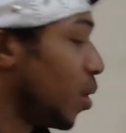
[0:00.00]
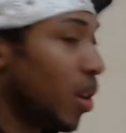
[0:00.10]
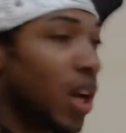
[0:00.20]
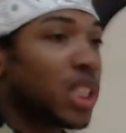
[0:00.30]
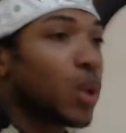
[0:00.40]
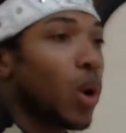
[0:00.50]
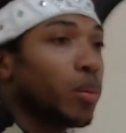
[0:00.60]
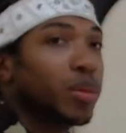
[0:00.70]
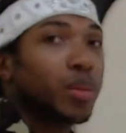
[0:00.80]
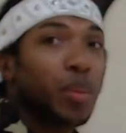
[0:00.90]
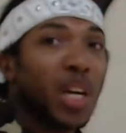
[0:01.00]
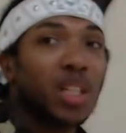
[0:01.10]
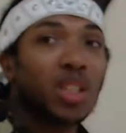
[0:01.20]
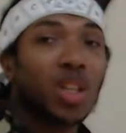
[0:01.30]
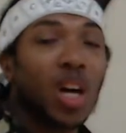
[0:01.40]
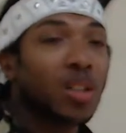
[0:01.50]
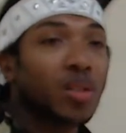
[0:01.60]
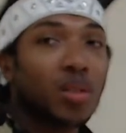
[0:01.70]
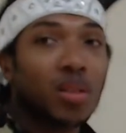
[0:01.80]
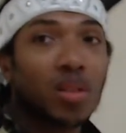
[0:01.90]
Lashawan being the tongue.
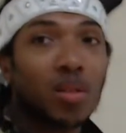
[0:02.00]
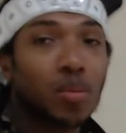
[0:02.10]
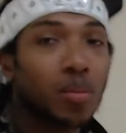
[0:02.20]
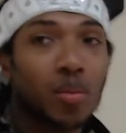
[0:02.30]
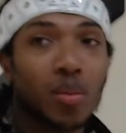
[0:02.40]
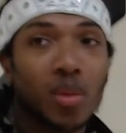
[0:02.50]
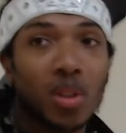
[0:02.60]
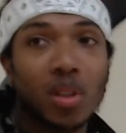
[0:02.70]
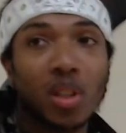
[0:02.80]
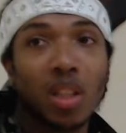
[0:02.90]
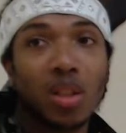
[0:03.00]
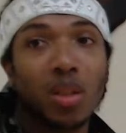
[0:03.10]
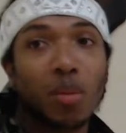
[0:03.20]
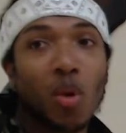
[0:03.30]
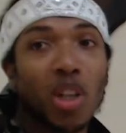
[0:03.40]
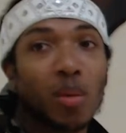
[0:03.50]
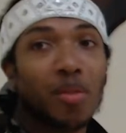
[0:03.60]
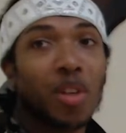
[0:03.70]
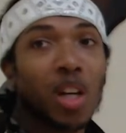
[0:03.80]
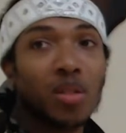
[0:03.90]
Yes, the question mark,
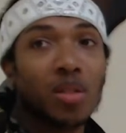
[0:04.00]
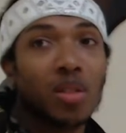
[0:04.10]
you got it?